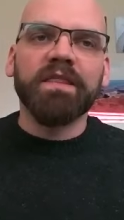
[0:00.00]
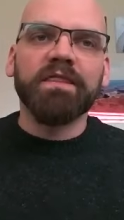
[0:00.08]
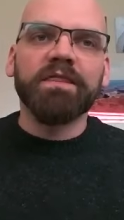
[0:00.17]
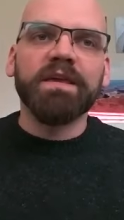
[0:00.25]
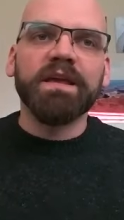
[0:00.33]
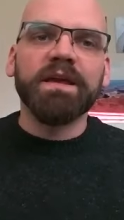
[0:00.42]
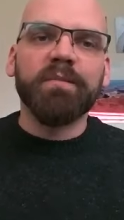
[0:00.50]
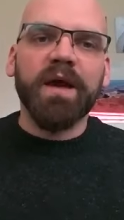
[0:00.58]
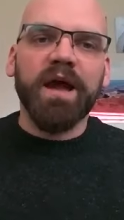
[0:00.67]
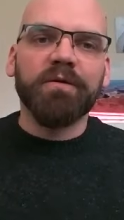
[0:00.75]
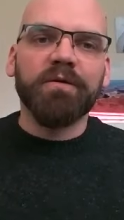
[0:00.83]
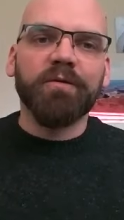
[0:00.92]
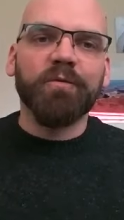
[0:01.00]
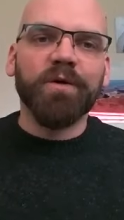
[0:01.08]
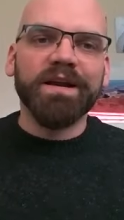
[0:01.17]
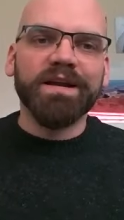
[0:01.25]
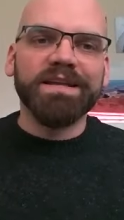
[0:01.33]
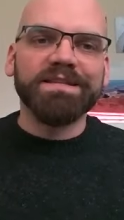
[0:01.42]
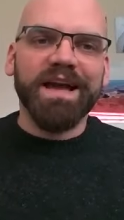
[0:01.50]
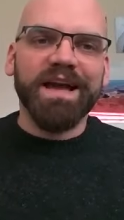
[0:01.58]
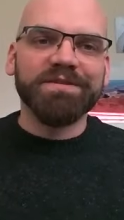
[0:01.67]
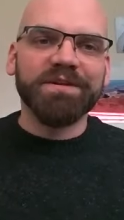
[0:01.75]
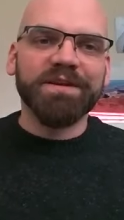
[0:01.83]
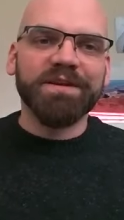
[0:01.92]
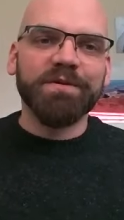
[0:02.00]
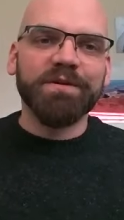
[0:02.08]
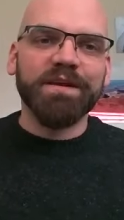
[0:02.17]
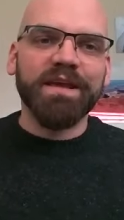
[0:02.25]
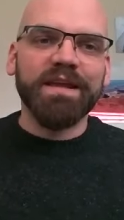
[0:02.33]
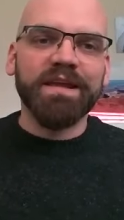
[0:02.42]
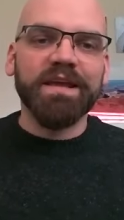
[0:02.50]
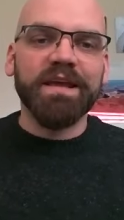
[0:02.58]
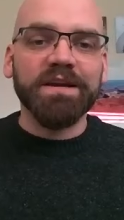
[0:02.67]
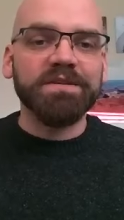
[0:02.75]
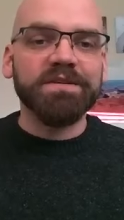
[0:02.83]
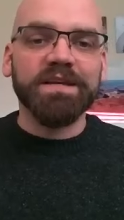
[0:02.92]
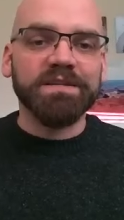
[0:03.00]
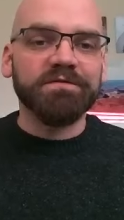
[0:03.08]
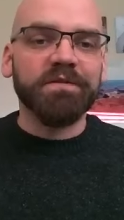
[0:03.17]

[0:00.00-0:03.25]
and think about what he's actually communicating he actually says